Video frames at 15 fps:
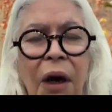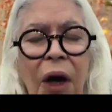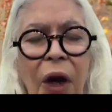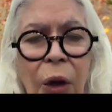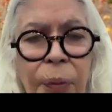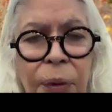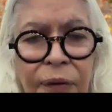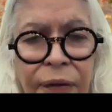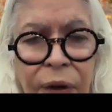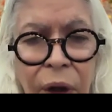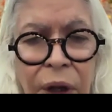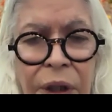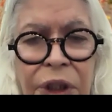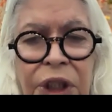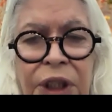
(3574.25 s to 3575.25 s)
I hope you've
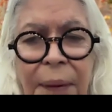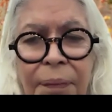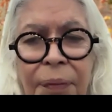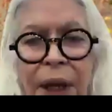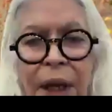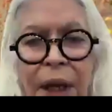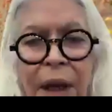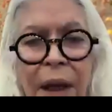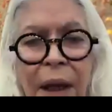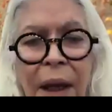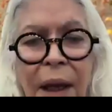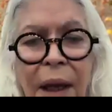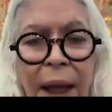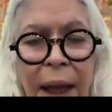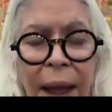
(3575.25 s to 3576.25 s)
learned something,
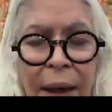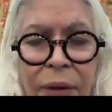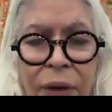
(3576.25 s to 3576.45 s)
and